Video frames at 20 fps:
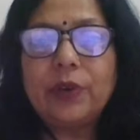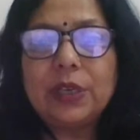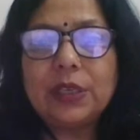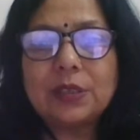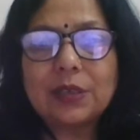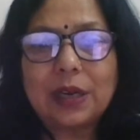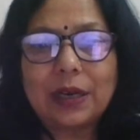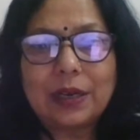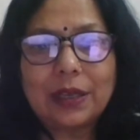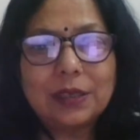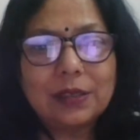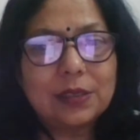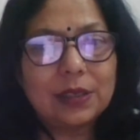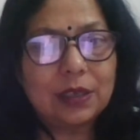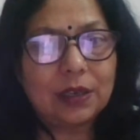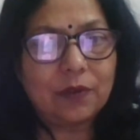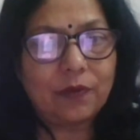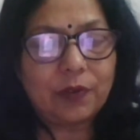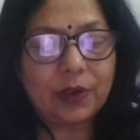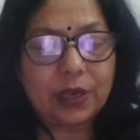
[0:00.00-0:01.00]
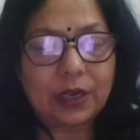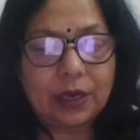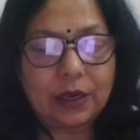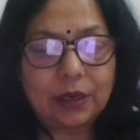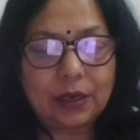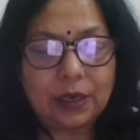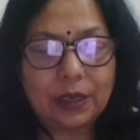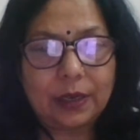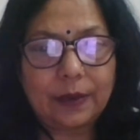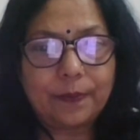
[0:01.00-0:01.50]
trees cutting
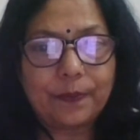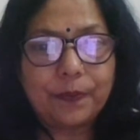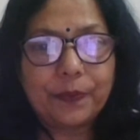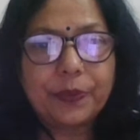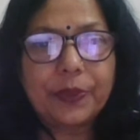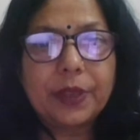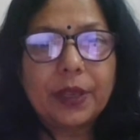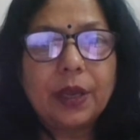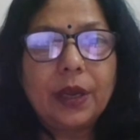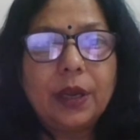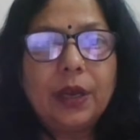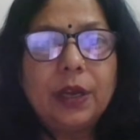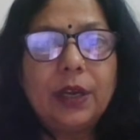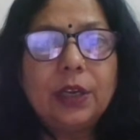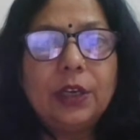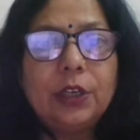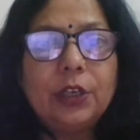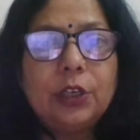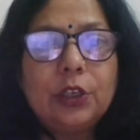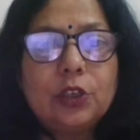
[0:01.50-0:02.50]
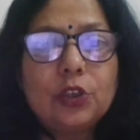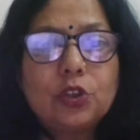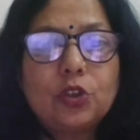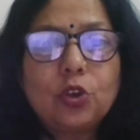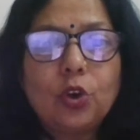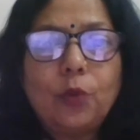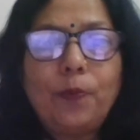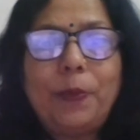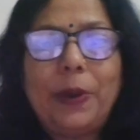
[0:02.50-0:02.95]
significantly. So